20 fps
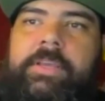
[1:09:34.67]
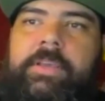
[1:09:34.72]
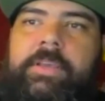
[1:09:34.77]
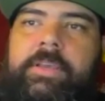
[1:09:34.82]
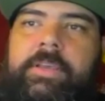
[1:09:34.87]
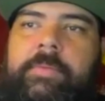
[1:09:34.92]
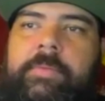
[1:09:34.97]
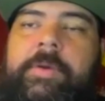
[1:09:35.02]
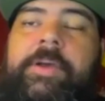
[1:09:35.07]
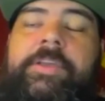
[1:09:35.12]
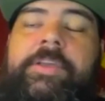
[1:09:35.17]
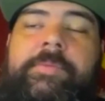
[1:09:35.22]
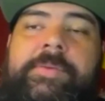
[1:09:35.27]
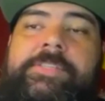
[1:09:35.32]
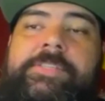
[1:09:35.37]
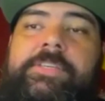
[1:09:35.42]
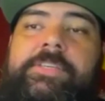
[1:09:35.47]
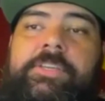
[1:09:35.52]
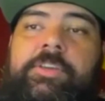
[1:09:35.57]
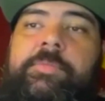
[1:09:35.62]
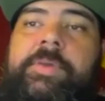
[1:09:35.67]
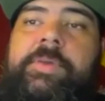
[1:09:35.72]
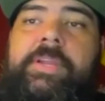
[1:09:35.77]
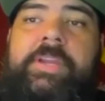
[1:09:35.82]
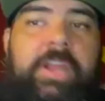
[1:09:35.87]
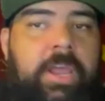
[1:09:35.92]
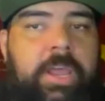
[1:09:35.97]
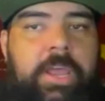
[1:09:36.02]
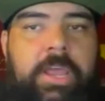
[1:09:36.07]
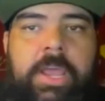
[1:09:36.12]
about him as a human,
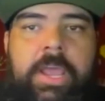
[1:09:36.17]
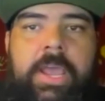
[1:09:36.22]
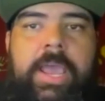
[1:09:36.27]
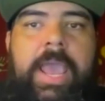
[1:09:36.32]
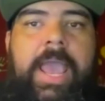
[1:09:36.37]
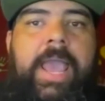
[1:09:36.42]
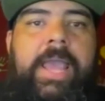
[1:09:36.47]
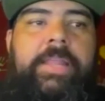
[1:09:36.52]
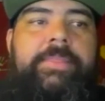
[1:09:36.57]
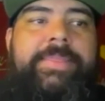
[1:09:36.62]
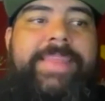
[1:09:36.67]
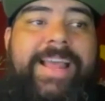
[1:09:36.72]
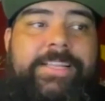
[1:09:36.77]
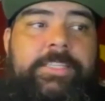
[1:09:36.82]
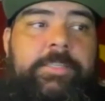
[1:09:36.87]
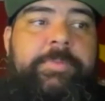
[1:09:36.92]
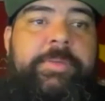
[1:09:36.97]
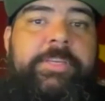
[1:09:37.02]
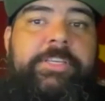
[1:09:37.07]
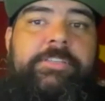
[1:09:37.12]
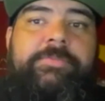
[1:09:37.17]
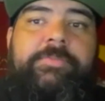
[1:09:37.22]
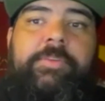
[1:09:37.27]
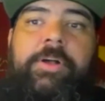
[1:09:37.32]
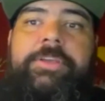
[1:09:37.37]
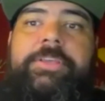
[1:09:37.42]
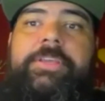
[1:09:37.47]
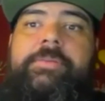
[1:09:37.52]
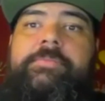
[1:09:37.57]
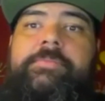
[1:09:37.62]
and that speaks
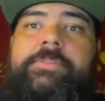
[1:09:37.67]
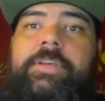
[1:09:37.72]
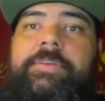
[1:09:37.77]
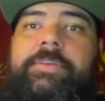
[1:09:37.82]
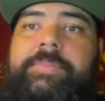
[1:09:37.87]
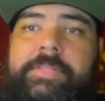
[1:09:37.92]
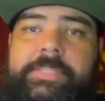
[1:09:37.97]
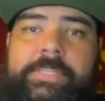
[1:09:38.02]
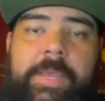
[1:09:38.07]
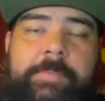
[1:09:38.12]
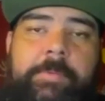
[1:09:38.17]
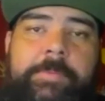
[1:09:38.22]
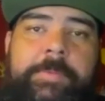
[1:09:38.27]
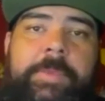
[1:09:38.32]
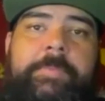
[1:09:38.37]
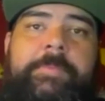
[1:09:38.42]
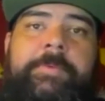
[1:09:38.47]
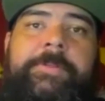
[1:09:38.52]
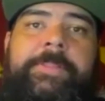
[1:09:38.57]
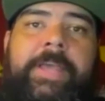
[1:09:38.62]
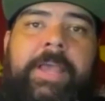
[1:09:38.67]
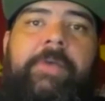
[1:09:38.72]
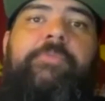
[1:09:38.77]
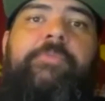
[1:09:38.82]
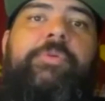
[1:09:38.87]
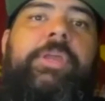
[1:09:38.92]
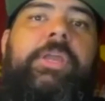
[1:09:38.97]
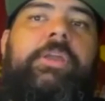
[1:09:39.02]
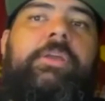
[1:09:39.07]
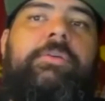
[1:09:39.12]
volumes of the type of people that
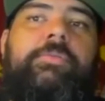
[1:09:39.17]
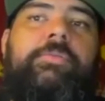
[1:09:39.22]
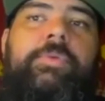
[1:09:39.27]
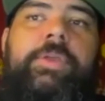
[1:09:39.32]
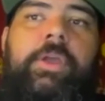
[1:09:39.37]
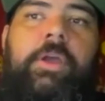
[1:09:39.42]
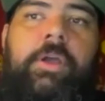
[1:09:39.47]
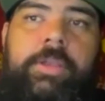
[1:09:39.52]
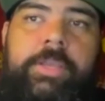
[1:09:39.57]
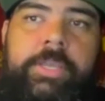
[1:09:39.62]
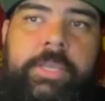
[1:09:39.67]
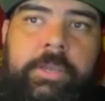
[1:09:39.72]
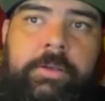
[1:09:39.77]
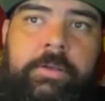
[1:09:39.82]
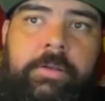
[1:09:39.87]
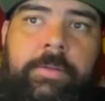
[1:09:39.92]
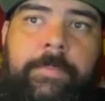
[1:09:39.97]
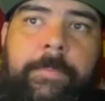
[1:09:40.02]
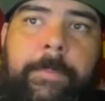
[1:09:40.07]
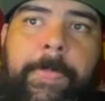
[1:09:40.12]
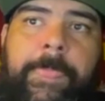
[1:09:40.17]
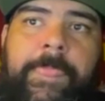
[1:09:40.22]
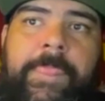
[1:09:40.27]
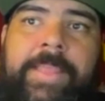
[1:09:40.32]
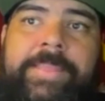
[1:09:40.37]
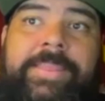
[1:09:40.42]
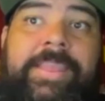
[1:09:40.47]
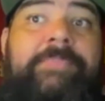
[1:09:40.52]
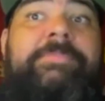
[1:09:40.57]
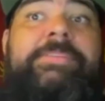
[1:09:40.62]
we are here,
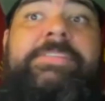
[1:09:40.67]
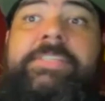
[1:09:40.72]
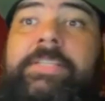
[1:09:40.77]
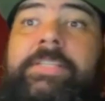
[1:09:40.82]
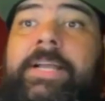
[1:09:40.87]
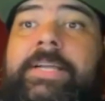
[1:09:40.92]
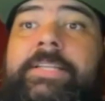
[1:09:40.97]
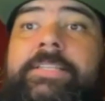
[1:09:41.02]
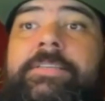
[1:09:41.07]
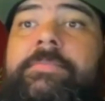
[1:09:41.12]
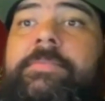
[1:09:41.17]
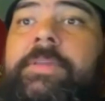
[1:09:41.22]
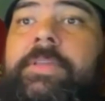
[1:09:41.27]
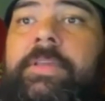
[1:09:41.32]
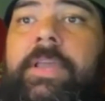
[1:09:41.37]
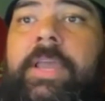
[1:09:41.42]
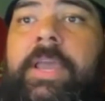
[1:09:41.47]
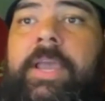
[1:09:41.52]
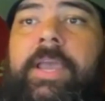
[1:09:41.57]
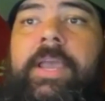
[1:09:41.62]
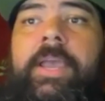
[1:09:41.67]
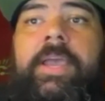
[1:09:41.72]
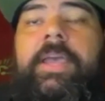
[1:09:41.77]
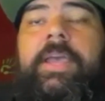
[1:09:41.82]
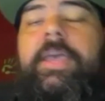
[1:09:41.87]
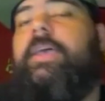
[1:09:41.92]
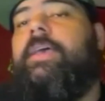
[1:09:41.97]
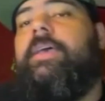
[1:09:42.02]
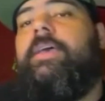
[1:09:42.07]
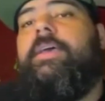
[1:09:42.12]
and that means a lot to me.
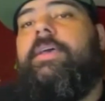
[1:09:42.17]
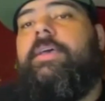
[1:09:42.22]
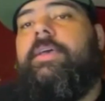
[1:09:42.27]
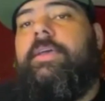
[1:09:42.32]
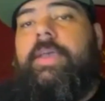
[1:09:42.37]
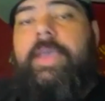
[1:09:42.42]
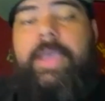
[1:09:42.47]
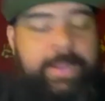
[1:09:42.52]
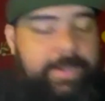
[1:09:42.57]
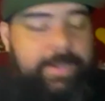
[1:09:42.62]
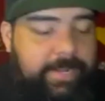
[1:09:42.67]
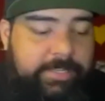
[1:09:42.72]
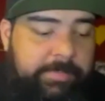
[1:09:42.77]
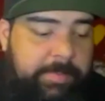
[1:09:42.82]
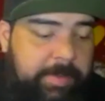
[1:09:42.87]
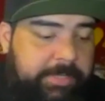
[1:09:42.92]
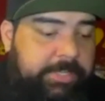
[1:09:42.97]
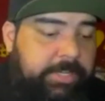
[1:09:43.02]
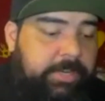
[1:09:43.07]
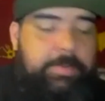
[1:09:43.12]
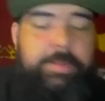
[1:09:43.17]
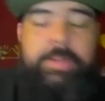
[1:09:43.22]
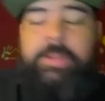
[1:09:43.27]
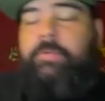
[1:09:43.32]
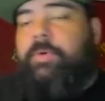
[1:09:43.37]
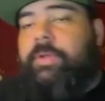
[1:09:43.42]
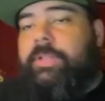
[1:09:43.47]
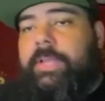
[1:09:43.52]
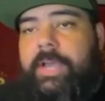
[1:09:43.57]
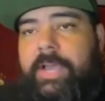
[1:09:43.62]
And And not to mention, I mean, he
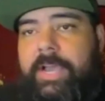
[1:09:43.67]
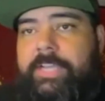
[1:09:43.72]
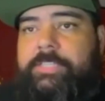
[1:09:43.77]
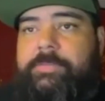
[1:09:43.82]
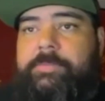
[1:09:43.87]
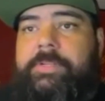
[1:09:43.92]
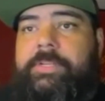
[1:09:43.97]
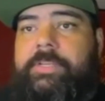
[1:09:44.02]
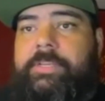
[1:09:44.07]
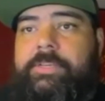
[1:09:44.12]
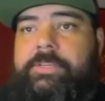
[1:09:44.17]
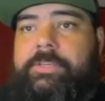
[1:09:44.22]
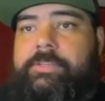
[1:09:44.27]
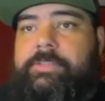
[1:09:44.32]
won the Heisman. He's